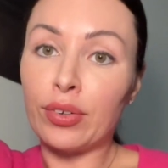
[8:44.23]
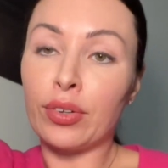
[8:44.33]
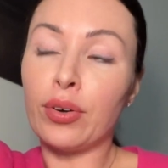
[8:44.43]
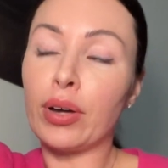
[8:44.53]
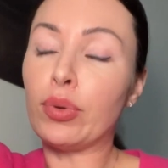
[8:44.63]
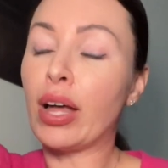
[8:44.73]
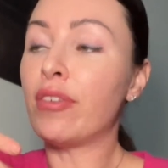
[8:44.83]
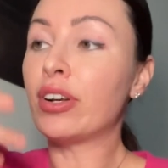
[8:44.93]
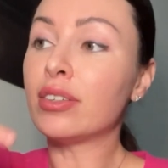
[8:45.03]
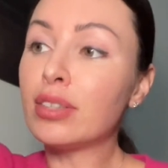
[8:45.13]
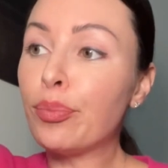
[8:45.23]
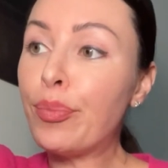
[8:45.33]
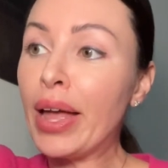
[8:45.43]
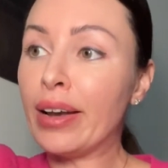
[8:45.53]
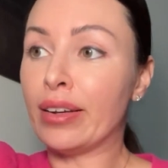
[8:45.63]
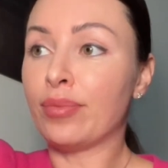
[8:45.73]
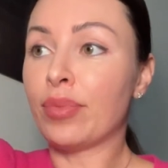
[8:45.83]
you know, I will have a little belly.